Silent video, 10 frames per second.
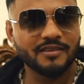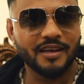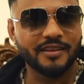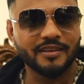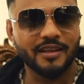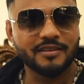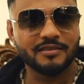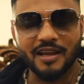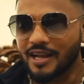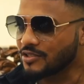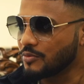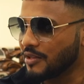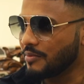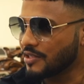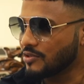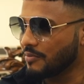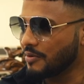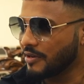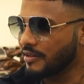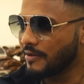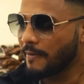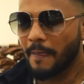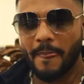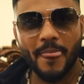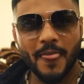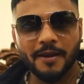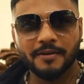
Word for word: I think that has to be the best compliment.